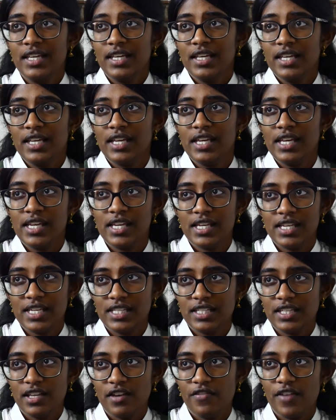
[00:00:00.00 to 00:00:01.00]
He
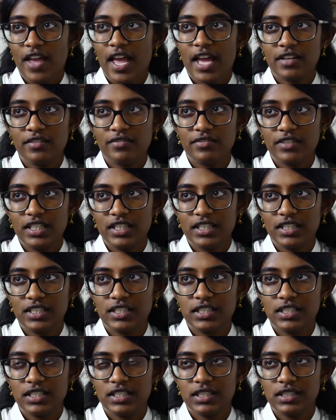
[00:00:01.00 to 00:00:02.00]
is a fan of
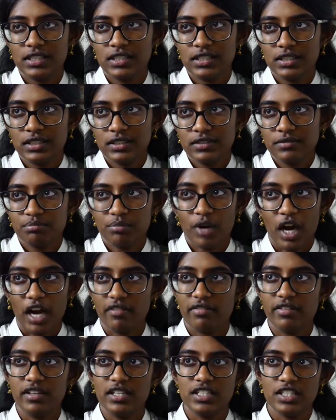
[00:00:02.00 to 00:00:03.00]
Leland
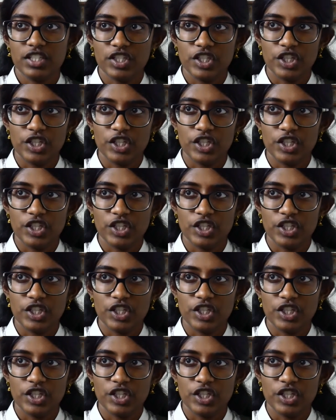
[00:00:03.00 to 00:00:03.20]
Breakfast,